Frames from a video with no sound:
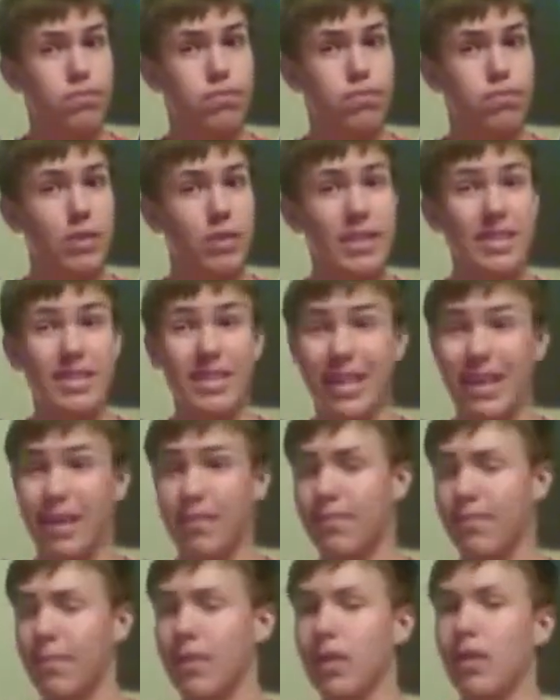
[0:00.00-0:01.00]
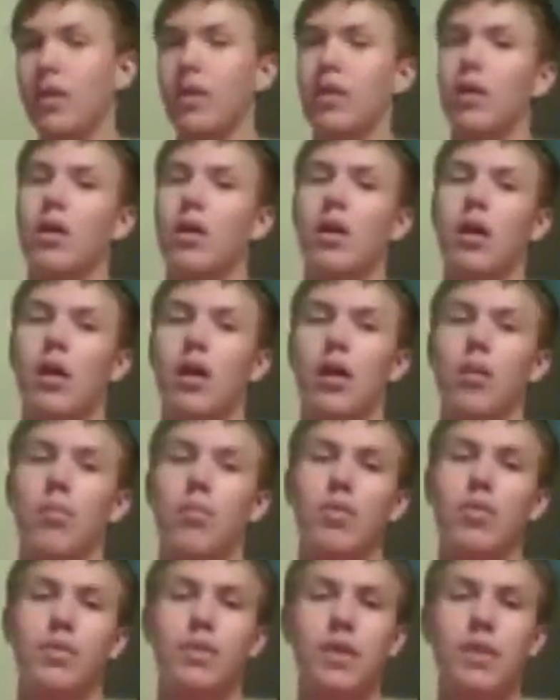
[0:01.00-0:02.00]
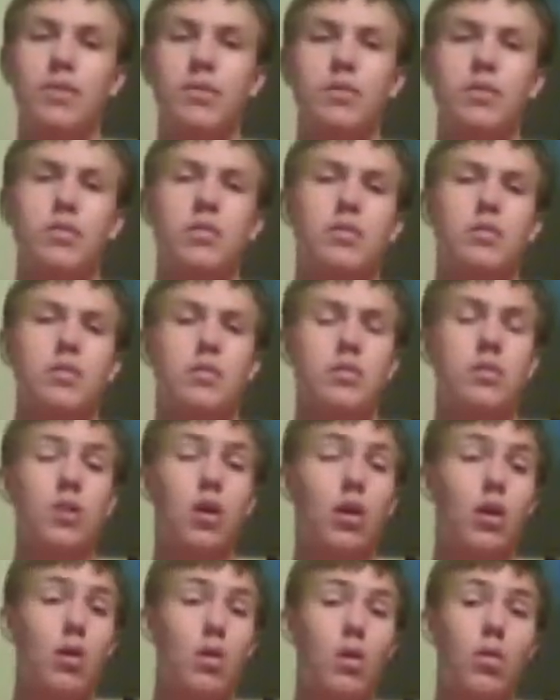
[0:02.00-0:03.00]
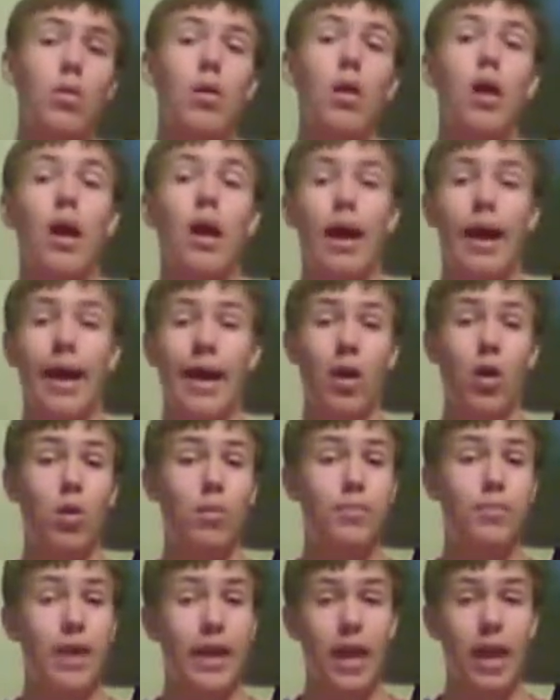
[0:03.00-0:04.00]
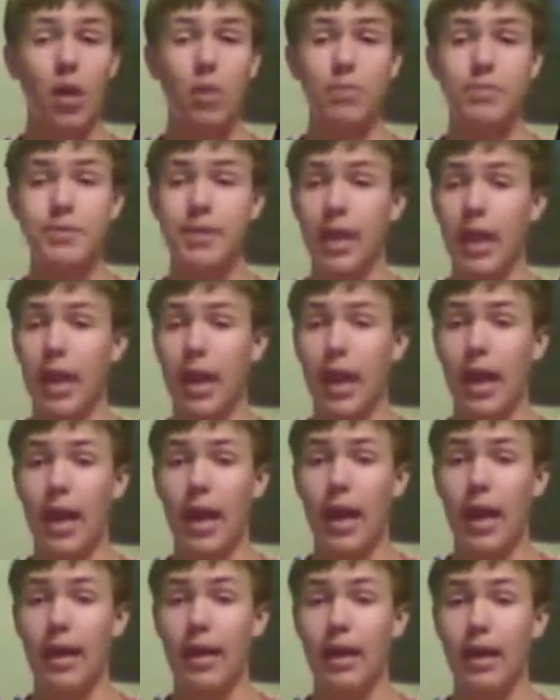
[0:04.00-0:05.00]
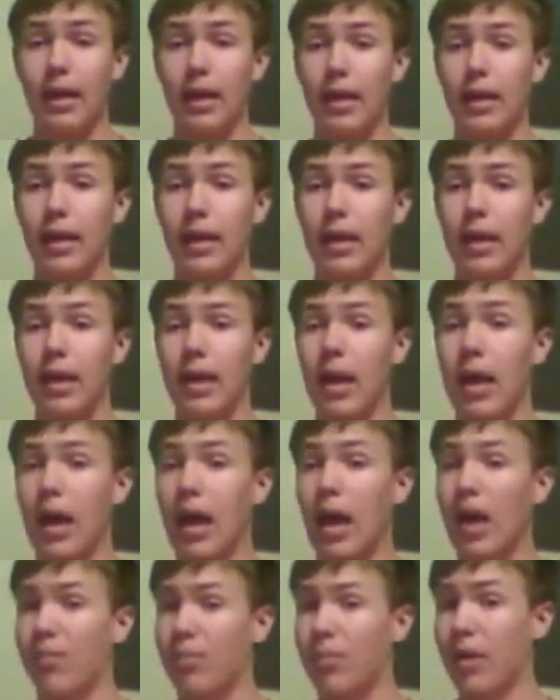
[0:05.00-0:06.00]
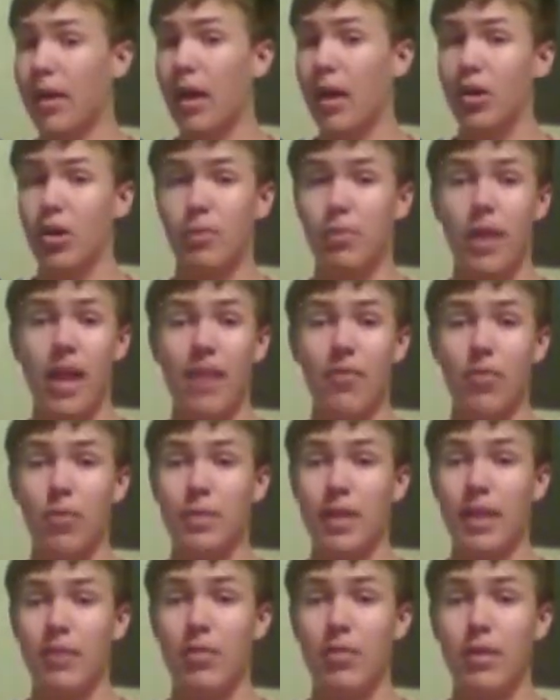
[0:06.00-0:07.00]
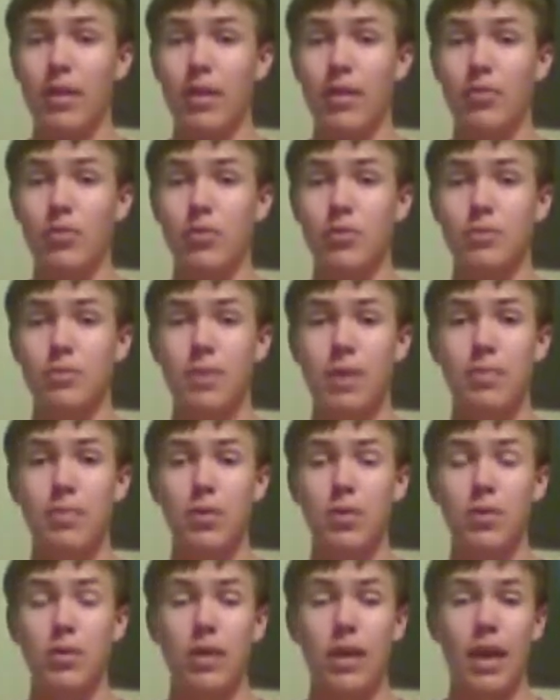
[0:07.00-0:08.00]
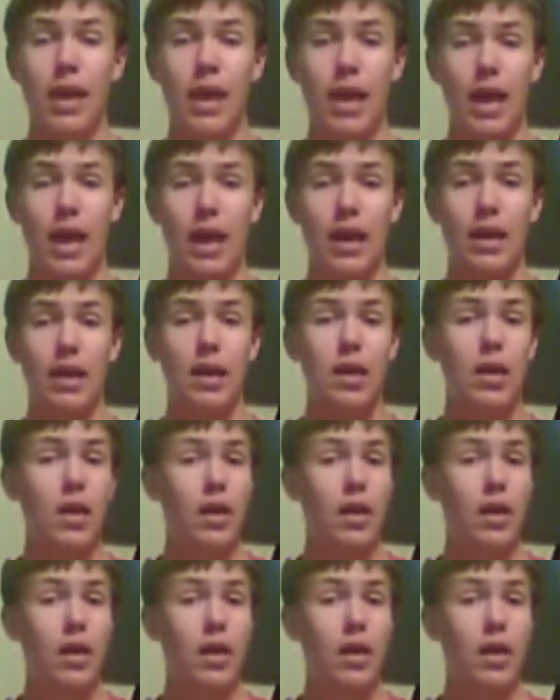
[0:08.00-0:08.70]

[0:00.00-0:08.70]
publicity with this, so I hope that helped, and I'll play all your platform levels, people, and